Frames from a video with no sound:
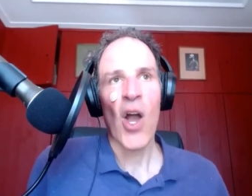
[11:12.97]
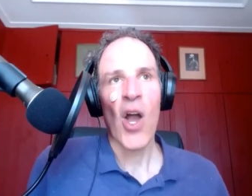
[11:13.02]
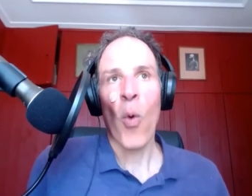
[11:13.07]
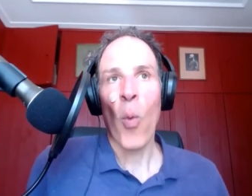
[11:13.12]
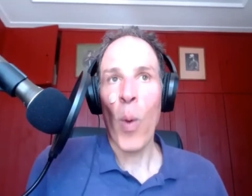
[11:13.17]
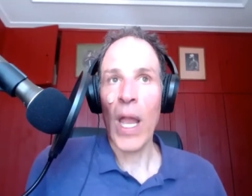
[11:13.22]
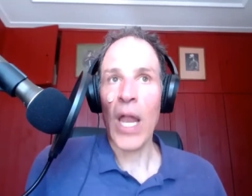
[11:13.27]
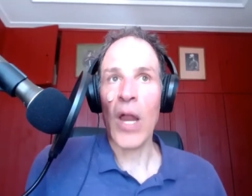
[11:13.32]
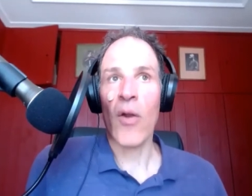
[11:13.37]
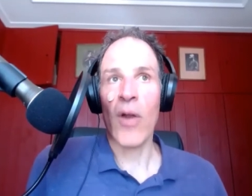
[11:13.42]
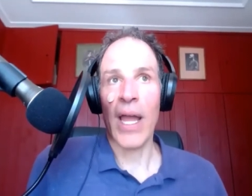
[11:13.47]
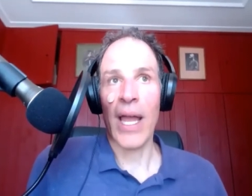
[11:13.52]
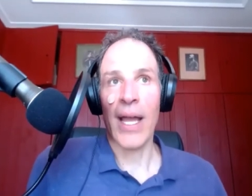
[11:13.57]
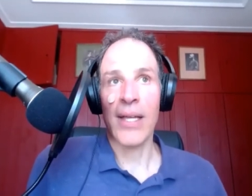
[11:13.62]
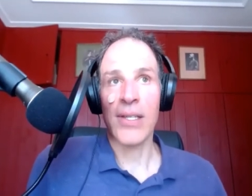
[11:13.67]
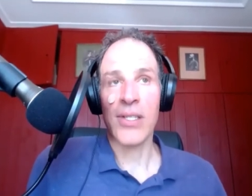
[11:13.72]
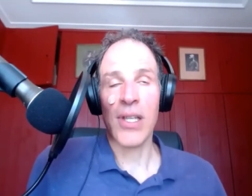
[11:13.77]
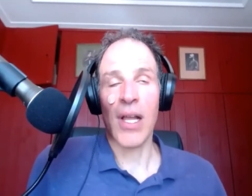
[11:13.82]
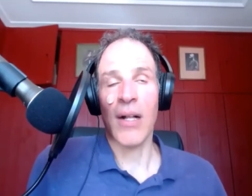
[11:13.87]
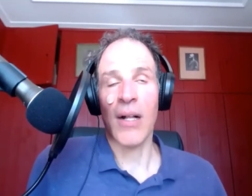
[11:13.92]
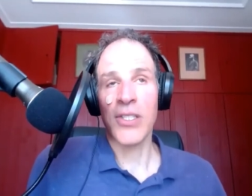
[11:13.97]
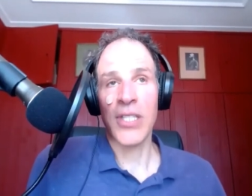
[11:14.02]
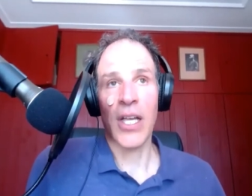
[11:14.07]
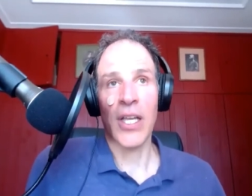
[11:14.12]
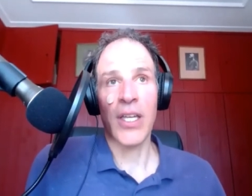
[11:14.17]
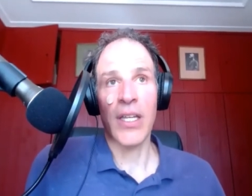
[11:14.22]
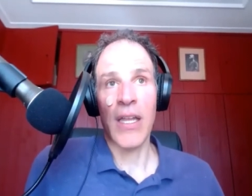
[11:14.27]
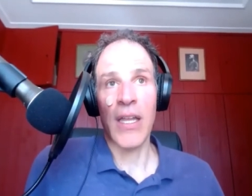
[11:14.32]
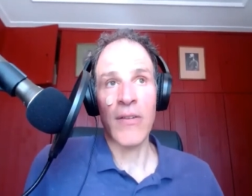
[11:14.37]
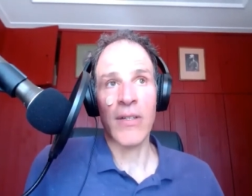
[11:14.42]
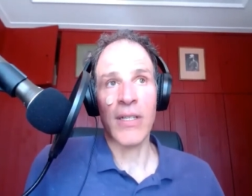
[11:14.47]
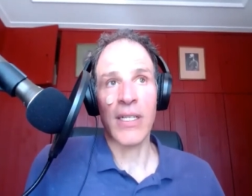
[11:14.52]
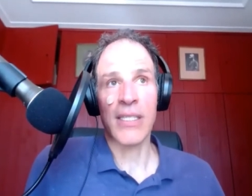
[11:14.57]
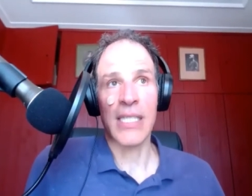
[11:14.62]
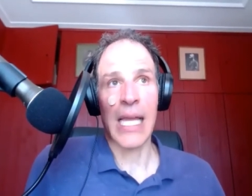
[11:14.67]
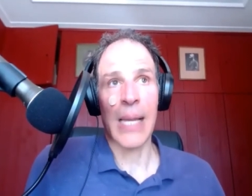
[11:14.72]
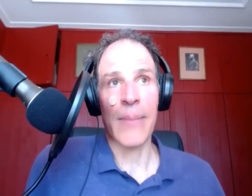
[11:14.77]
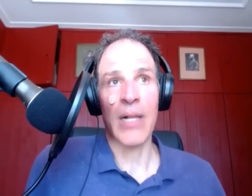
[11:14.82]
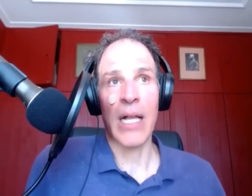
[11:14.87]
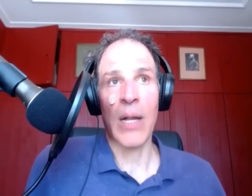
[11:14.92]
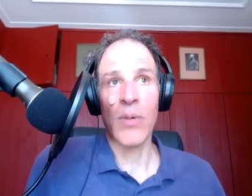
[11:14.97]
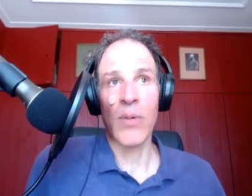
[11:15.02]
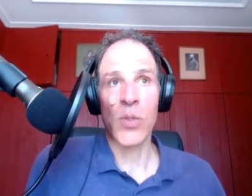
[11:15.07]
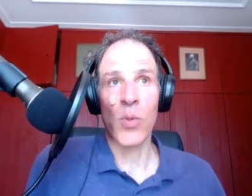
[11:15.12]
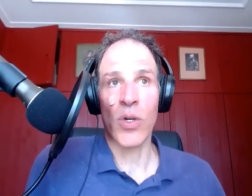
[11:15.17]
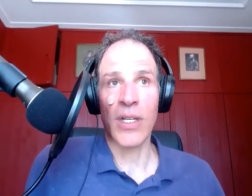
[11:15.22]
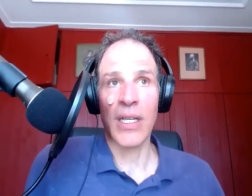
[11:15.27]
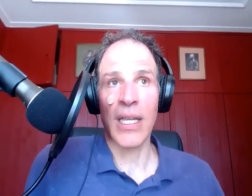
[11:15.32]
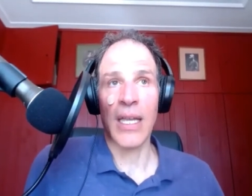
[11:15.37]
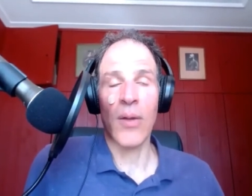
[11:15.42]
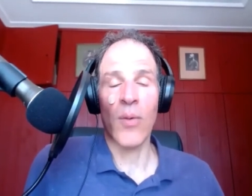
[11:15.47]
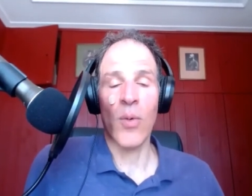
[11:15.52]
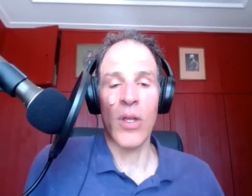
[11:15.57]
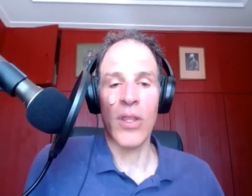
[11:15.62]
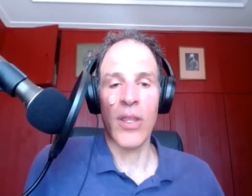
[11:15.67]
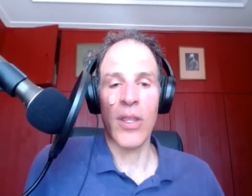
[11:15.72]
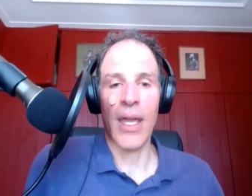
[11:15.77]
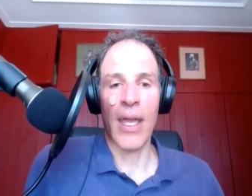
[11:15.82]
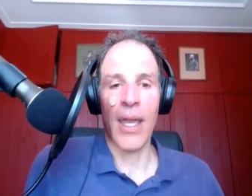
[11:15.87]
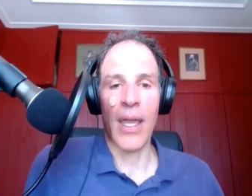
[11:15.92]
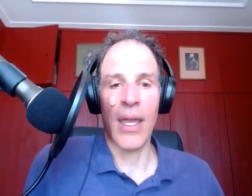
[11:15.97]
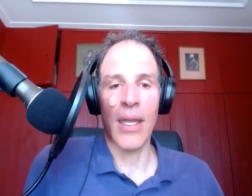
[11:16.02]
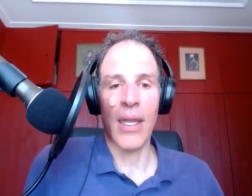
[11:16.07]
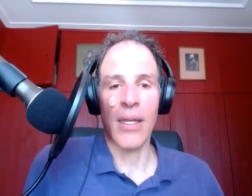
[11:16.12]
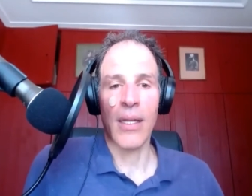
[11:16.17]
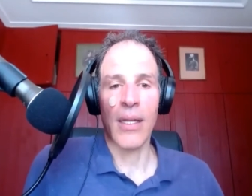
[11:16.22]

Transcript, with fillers: Whereas I'll tell you another example. I was working with a,